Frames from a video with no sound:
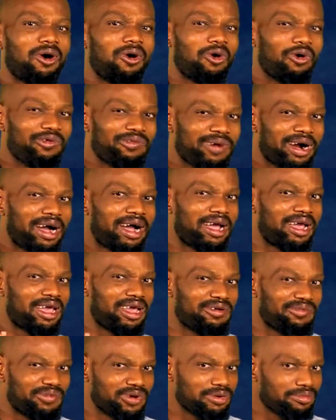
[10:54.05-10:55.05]
over
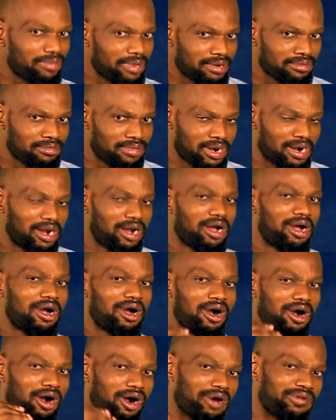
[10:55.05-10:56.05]
every member
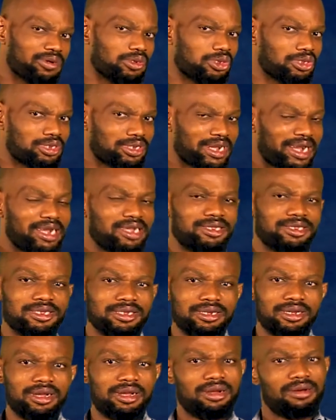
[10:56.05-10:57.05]
of a
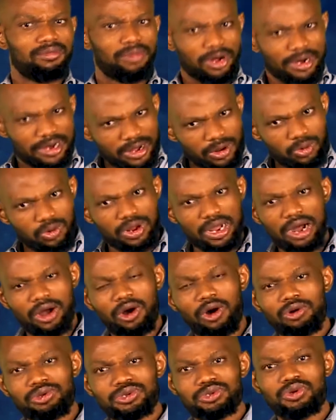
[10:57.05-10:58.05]
society. But then we are
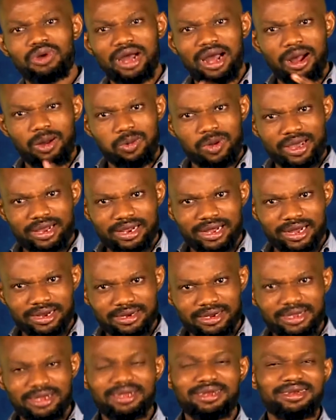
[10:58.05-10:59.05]
also aware that
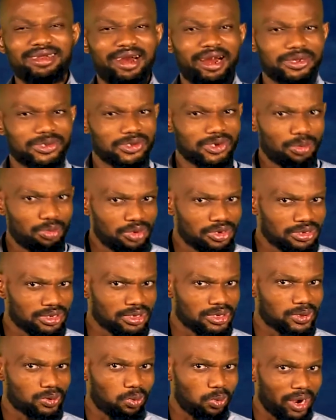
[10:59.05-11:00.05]
there are some
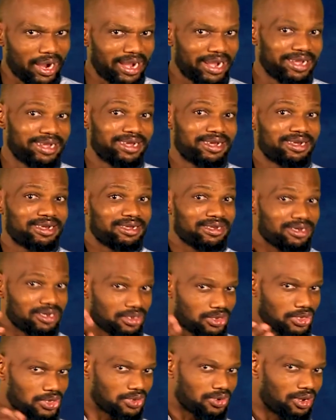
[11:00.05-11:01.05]
reasons why
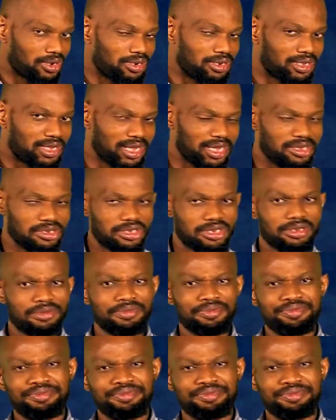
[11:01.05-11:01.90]
this is not the case.